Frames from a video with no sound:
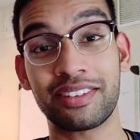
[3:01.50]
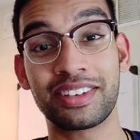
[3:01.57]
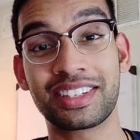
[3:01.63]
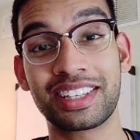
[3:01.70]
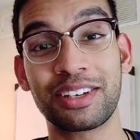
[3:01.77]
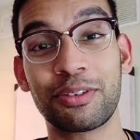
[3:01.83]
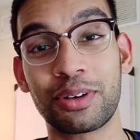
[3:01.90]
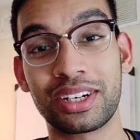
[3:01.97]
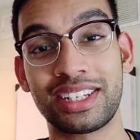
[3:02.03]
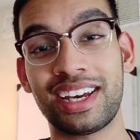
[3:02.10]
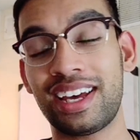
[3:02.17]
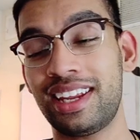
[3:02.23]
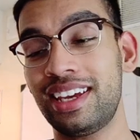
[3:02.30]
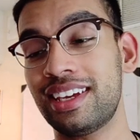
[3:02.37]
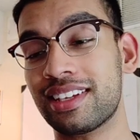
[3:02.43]
obviously what
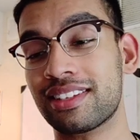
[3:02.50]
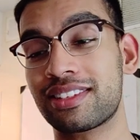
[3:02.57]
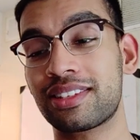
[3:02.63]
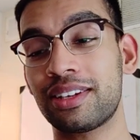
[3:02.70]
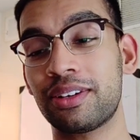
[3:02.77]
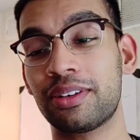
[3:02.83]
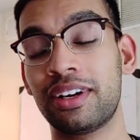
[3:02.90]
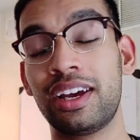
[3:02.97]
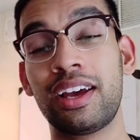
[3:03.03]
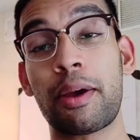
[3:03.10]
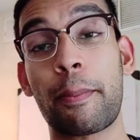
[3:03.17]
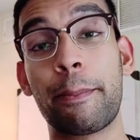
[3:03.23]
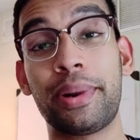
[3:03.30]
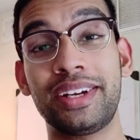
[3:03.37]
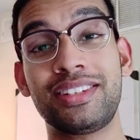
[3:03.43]
debt is. So
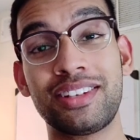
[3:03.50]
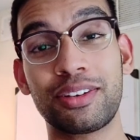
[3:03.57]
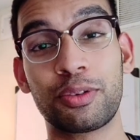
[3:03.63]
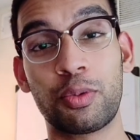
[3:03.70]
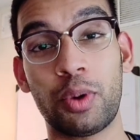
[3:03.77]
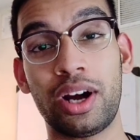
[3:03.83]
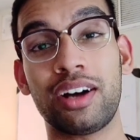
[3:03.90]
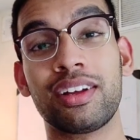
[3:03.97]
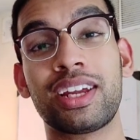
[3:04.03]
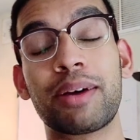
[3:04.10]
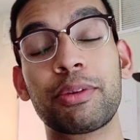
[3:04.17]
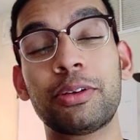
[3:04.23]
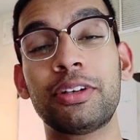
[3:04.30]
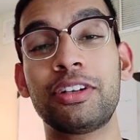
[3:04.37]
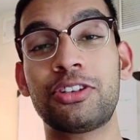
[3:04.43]
budget well. And
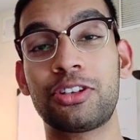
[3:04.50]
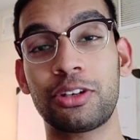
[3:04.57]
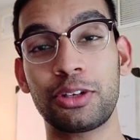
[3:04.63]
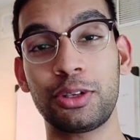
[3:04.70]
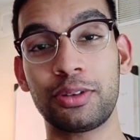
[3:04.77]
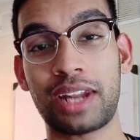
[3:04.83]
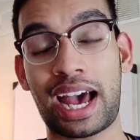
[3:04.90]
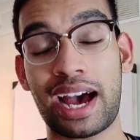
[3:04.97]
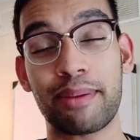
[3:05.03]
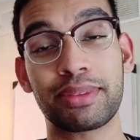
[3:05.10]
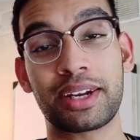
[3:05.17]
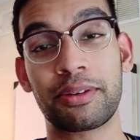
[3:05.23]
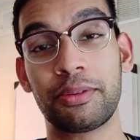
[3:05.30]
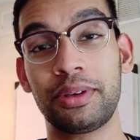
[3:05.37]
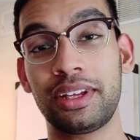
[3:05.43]
I'm going to show you an app
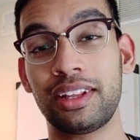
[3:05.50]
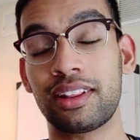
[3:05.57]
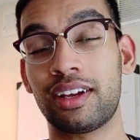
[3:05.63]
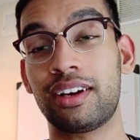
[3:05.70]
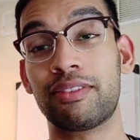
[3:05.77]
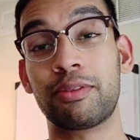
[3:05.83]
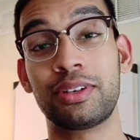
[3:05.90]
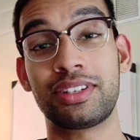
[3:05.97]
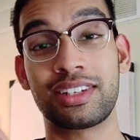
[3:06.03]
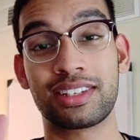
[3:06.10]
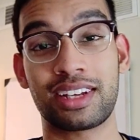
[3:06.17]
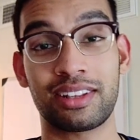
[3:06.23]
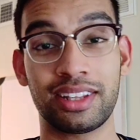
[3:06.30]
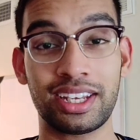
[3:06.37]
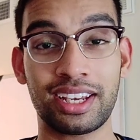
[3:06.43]
that I really love, which
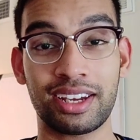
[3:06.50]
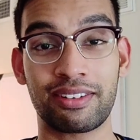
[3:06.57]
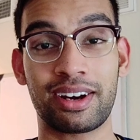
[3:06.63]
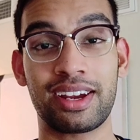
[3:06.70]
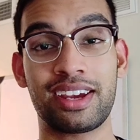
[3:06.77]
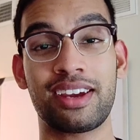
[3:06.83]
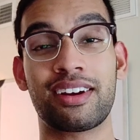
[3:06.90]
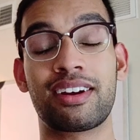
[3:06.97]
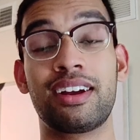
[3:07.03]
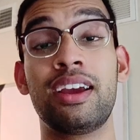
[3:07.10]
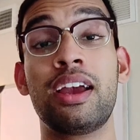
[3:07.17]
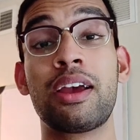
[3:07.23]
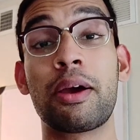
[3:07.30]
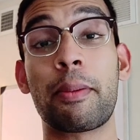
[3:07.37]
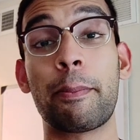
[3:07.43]
is, I'll link it right here,
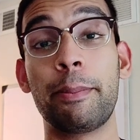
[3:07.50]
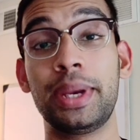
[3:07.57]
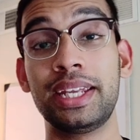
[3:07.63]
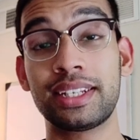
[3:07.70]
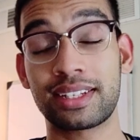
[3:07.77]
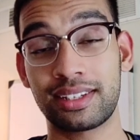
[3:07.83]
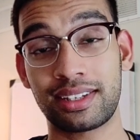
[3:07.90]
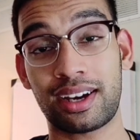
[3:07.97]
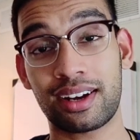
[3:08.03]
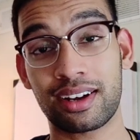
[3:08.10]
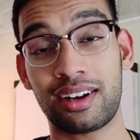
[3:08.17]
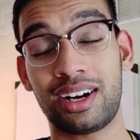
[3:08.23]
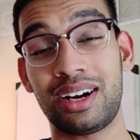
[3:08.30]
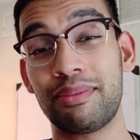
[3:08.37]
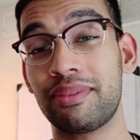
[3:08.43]

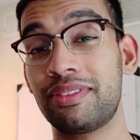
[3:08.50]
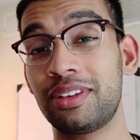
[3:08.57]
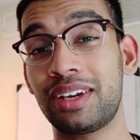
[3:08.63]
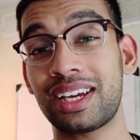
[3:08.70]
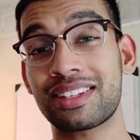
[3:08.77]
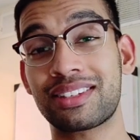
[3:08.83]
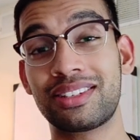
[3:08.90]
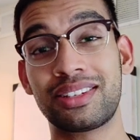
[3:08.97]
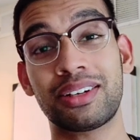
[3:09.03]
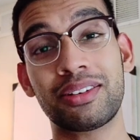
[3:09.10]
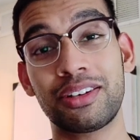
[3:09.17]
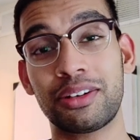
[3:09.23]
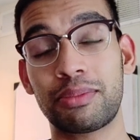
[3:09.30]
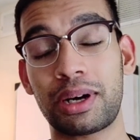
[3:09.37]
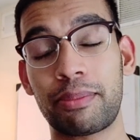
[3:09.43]
mint.com. If you guys don't
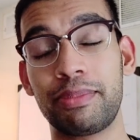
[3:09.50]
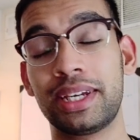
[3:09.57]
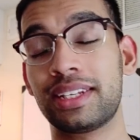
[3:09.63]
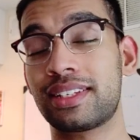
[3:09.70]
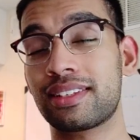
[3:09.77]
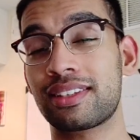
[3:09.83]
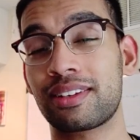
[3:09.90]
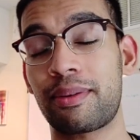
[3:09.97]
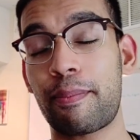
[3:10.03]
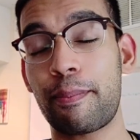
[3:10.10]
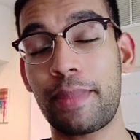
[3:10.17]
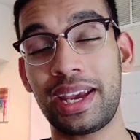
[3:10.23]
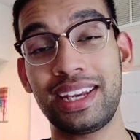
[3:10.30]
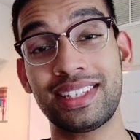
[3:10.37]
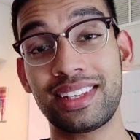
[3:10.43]
know about Mint, it's an
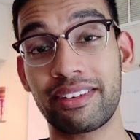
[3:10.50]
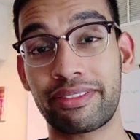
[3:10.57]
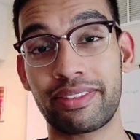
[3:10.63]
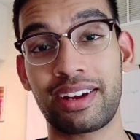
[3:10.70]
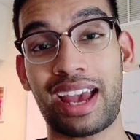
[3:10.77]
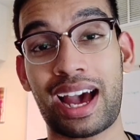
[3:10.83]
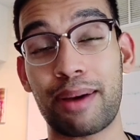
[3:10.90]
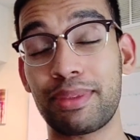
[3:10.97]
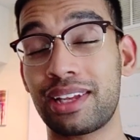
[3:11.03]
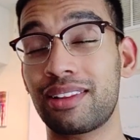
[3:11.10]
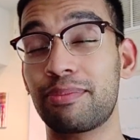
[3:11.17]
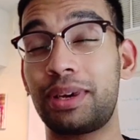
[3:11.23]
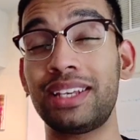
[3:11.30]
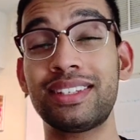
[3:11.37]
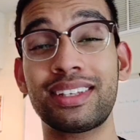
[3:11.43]
amazing free app
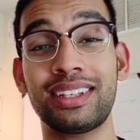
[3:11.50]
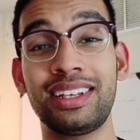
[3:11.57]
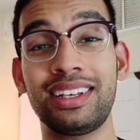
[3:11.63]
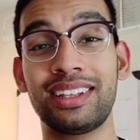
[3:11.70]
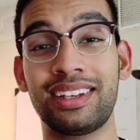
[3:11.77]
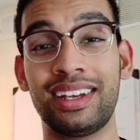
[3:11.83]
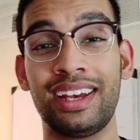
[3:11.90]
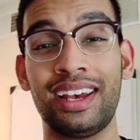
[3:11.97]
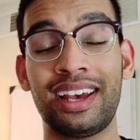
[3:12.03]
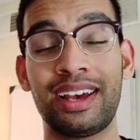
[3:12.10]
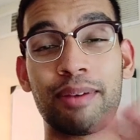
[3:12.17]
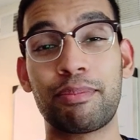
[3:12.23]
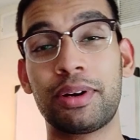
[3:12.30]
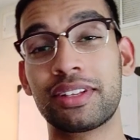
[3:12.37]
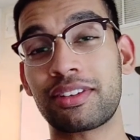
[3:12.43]
that basically
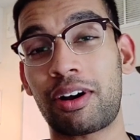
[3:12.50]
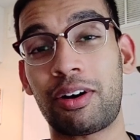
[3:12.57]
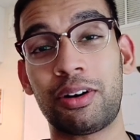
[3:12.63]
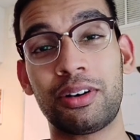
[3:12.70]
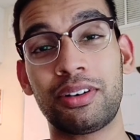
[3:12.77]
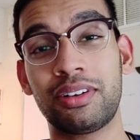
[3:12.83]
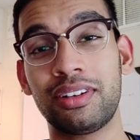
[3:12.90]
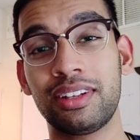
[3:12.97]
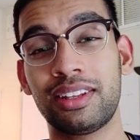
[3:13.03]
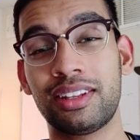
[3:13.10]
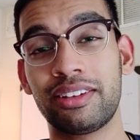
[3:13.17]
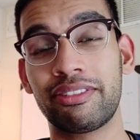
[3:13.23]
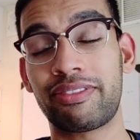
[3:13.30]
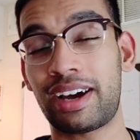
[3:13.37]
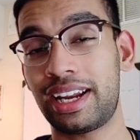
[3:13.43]
puts all
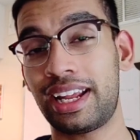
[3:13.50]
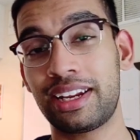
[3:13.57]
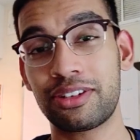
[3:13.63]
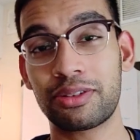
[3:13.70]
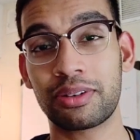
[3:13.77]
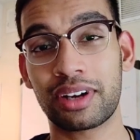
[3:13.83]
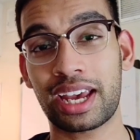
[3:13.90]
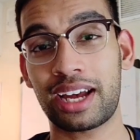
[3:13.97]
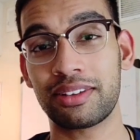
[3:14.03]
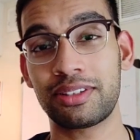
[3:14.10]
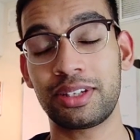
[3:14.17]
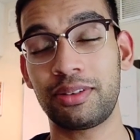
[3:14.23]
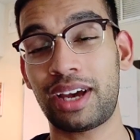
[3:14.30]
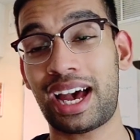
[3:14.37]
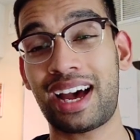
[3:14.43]
the financial
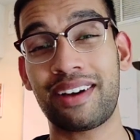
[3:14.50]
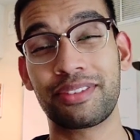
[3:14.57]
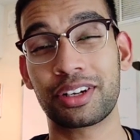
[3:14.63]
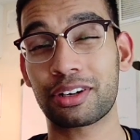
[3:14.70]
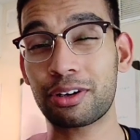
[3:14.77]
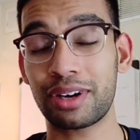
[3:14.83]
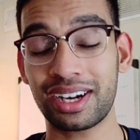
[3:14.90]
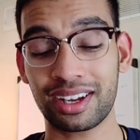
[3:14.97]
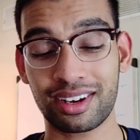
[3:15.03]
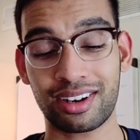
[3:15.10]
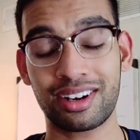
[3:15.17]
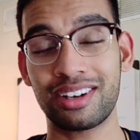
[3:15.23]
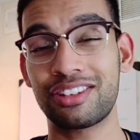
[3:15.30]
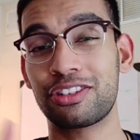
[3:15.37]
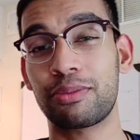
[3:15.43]
accounts you have, your credit
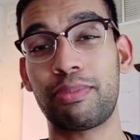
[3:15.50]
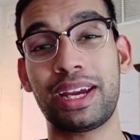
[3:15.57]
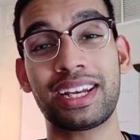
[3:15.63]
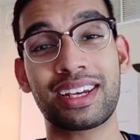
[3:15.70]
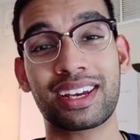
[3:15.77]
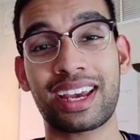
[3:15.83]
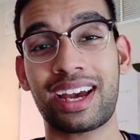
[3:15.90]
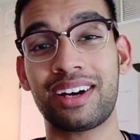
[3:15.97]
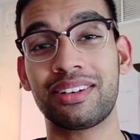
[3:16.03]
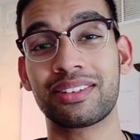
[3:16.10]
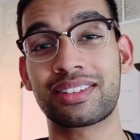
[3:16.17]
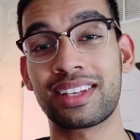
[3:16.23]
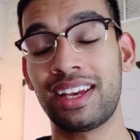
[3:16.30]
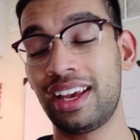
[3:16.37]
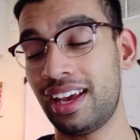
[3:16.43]
cards, your bank
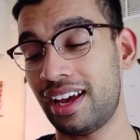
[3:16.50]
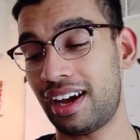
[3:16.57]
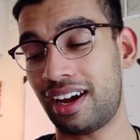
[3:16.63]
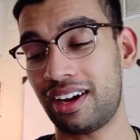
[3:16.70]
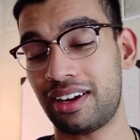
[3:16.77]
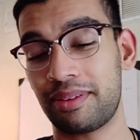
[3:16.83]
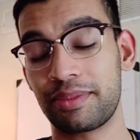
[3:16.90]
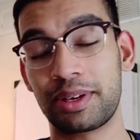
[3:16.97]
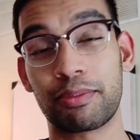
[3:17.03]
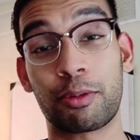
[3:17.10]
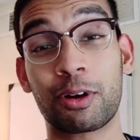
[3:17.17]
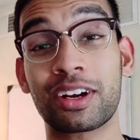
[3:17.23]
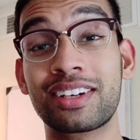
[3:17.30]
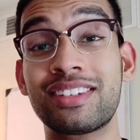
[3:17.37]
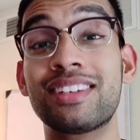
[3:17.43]
accounts, um, your
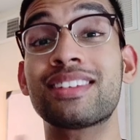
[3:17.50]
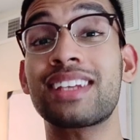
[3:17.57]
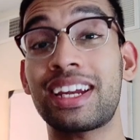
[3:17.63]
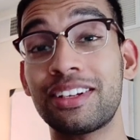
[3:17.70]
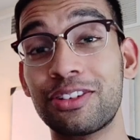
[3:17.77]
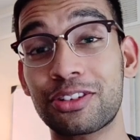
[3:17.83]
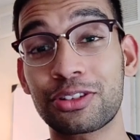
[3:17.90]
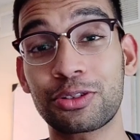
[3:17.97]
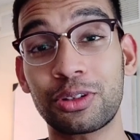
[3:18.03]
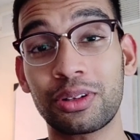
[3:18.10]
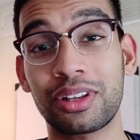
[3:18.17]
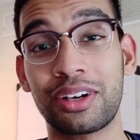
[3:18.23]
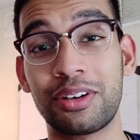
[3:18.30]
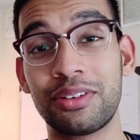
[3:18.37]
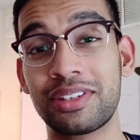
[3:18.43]
mortgages, and your school
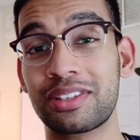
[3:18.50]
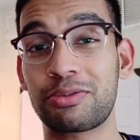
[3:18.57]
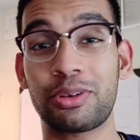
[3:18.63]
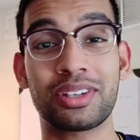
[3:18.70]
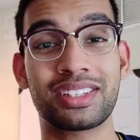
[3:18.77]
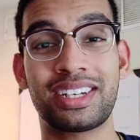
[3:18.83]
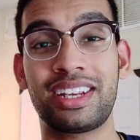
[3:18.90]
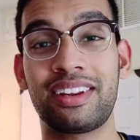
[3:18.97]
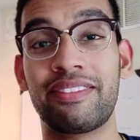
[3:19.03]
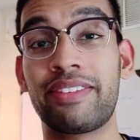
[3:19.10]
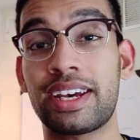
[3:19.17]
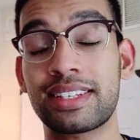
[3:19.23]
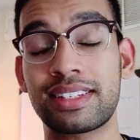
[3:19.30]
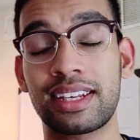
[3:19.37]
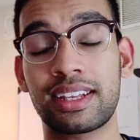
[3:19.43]
loans, as well as any
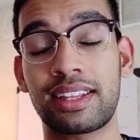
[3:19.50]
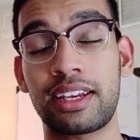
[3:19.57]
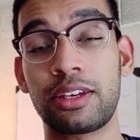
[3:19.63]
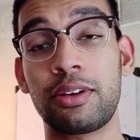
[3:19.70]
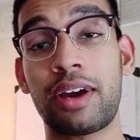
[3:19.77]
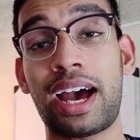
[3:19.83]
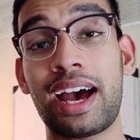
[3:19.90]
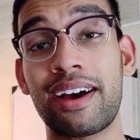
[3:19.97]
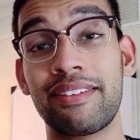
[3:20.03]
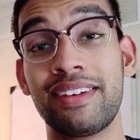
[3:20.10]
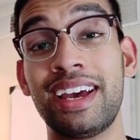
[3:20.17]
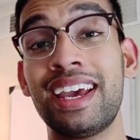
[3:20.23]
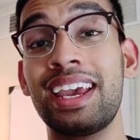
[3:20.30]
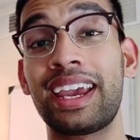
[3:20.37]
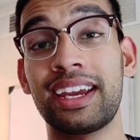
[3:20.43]
investing that you
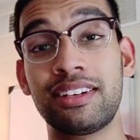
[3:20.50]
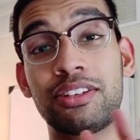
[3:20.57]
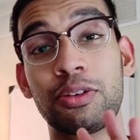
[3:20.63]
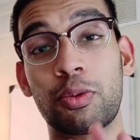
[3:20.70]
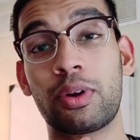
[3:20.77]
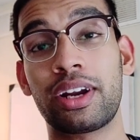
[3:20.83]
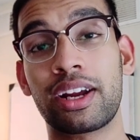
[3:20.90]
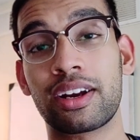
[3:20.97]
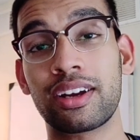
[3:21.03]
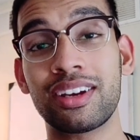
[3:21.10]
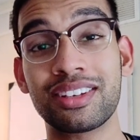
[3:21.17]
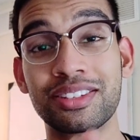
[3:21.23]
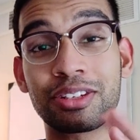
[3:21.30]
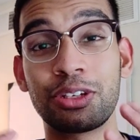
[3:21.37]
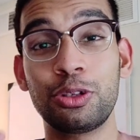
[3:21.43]
have into one
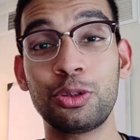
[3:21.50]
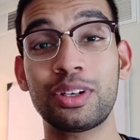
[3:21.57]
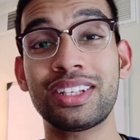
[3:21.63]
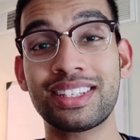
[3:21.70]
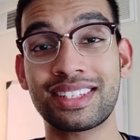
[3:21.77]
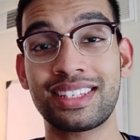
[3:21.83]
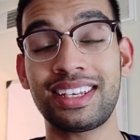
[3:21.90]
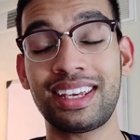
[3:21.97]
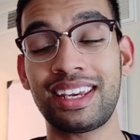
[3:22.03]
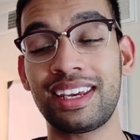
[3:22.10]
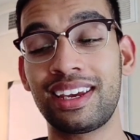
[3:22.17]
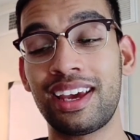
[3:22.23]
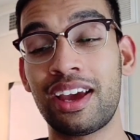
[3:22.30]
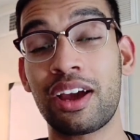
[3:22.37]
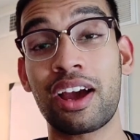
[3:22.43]
area. So you can
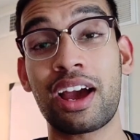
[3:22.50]
see